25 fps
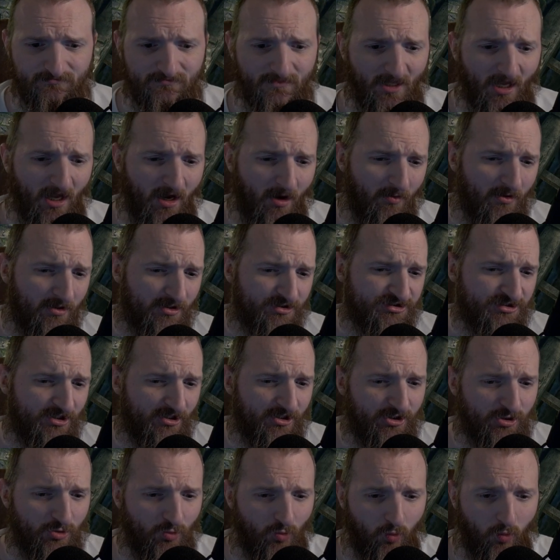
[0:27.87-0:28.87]
I want to show
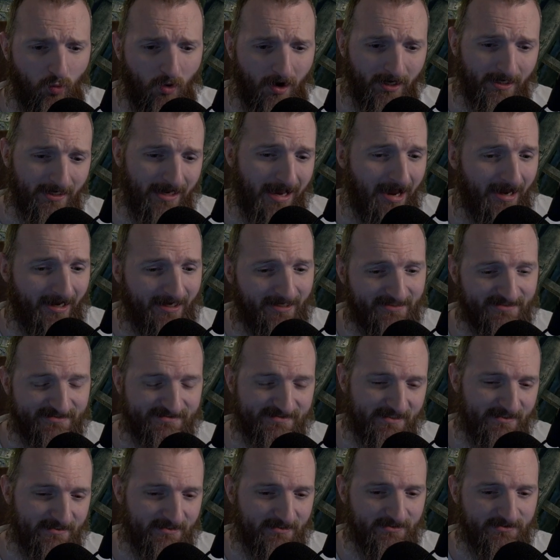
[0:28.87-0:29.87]
you what I
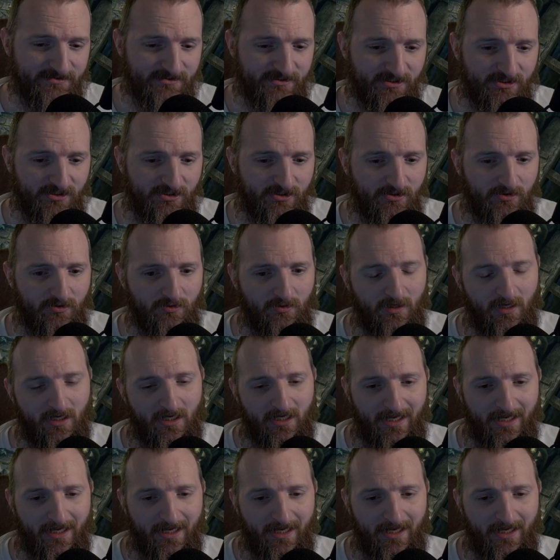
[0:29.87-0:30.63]
ascended to,